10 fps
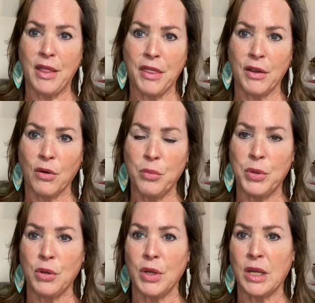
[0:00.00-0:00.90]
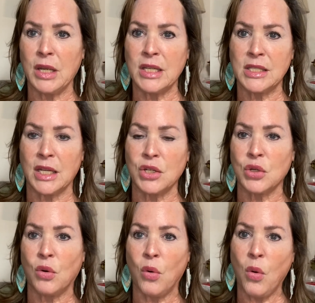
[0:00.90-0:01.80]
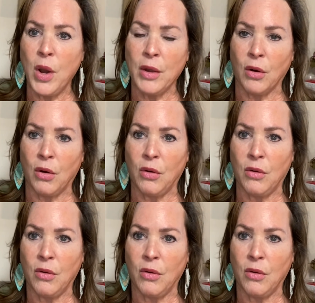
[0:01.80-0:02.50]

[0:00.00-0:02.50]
therapeutic essential oil.